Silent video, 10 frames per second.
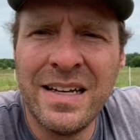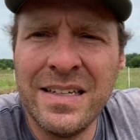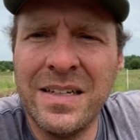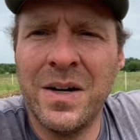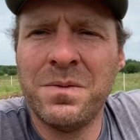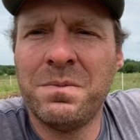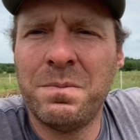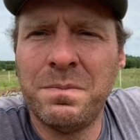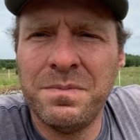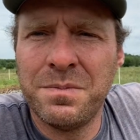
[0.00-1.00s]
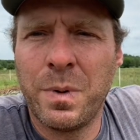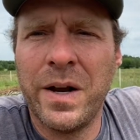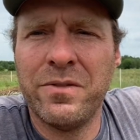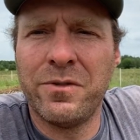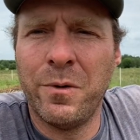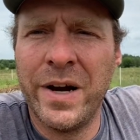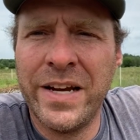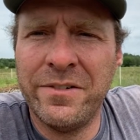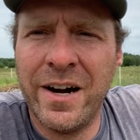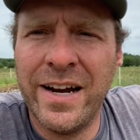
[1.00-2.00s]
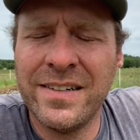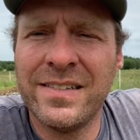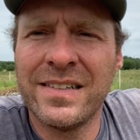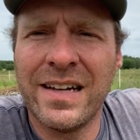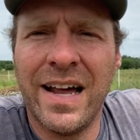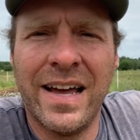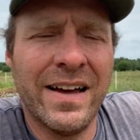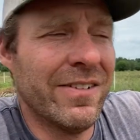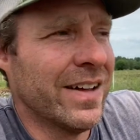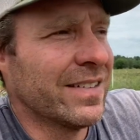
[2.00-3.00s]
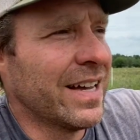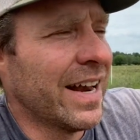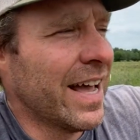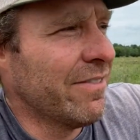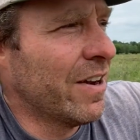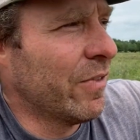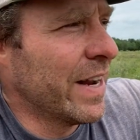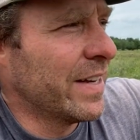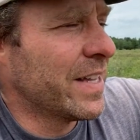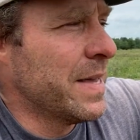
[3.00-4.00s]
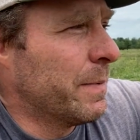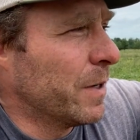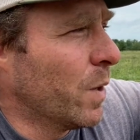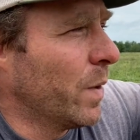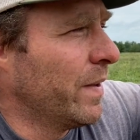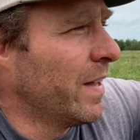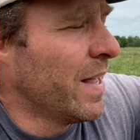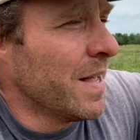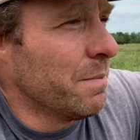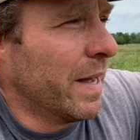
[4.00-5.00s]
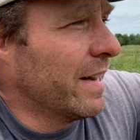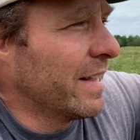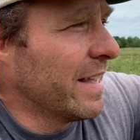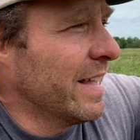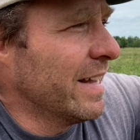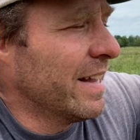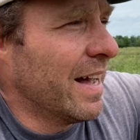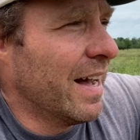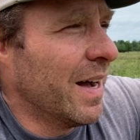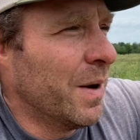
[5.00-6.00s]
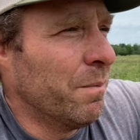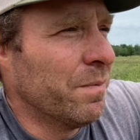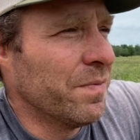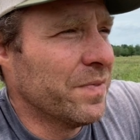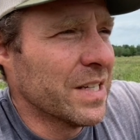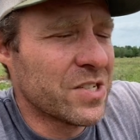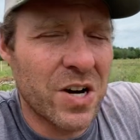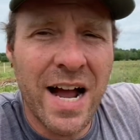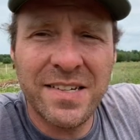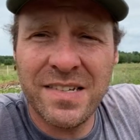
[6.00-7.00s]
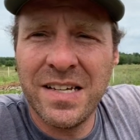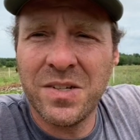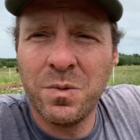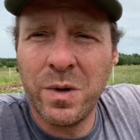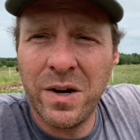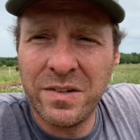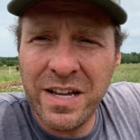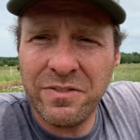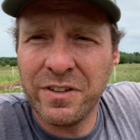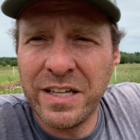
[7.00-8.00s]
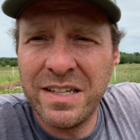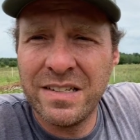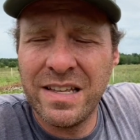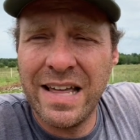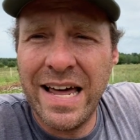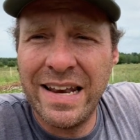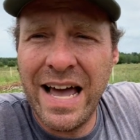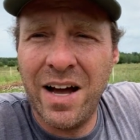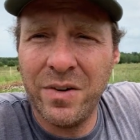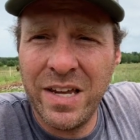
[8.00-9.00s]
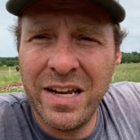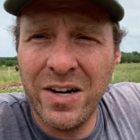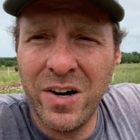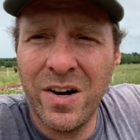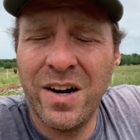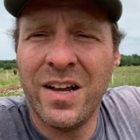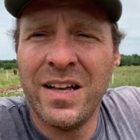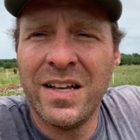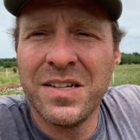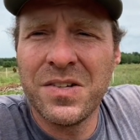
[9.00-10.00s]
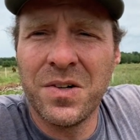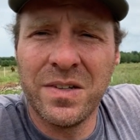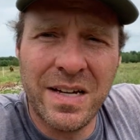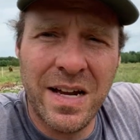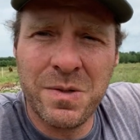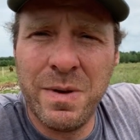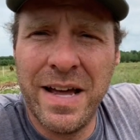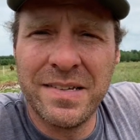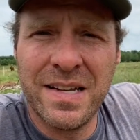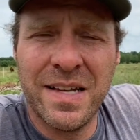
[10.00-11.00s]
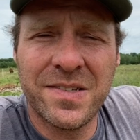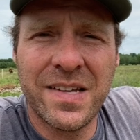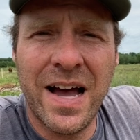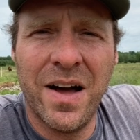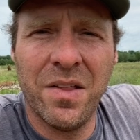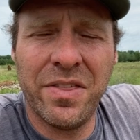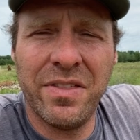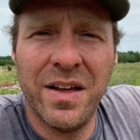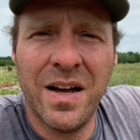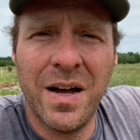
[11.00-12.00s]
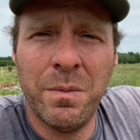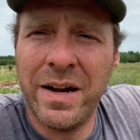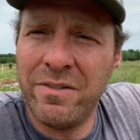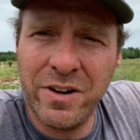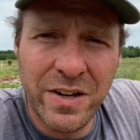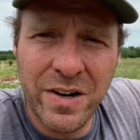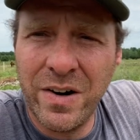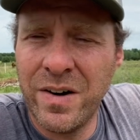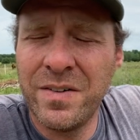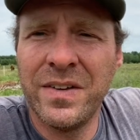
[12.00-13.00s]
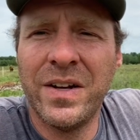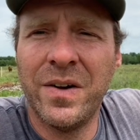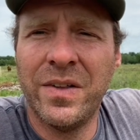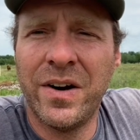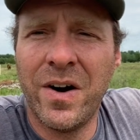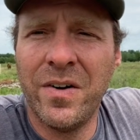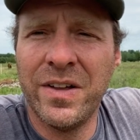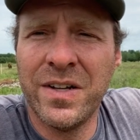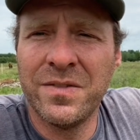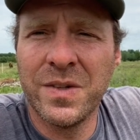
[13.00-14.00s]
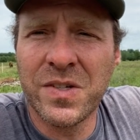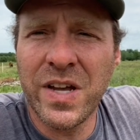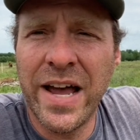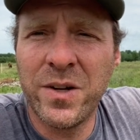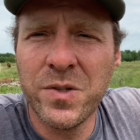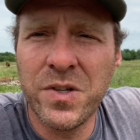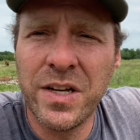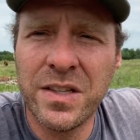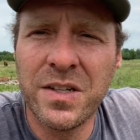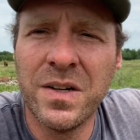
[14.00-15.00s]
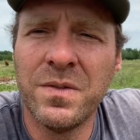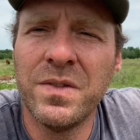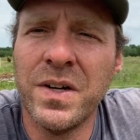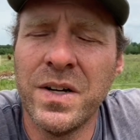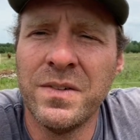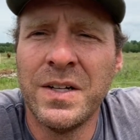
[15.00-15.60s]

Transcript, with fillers: you know praying for rain right gotta have that gotta have that rain to keep it going but again um, this dry season we are definitely into that now here certainly not as bad as down south uh, but every year you know there are the the cycles you get the the